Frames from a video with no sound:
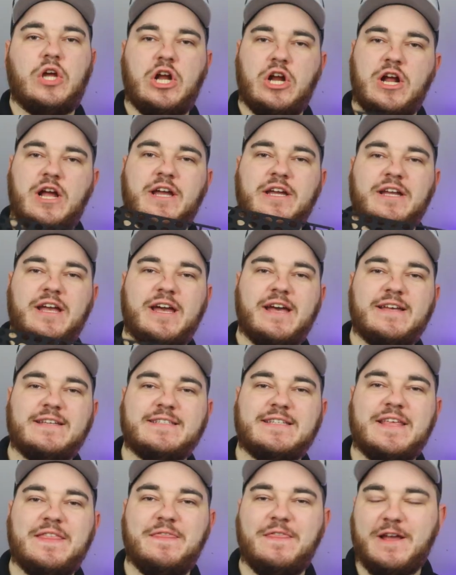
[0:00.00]
Alright
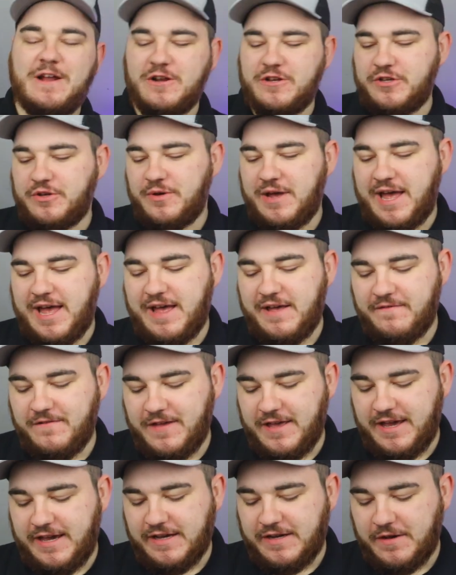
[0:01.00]
guys, and there you have
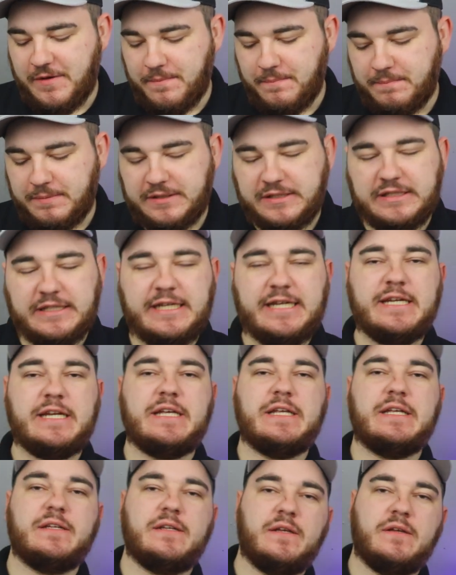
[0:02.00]
it, a
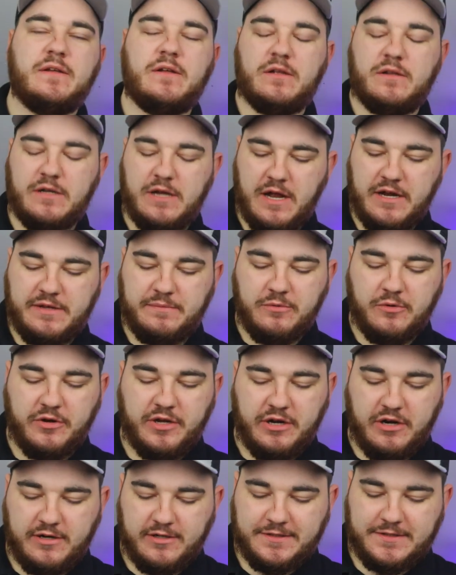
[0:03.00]
completed Naughty
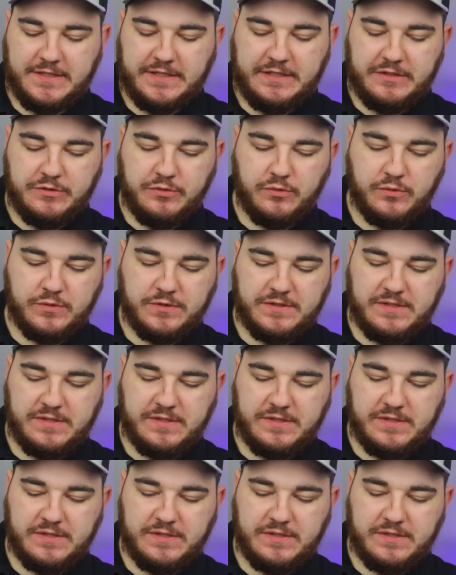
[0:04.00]
Boy RC tool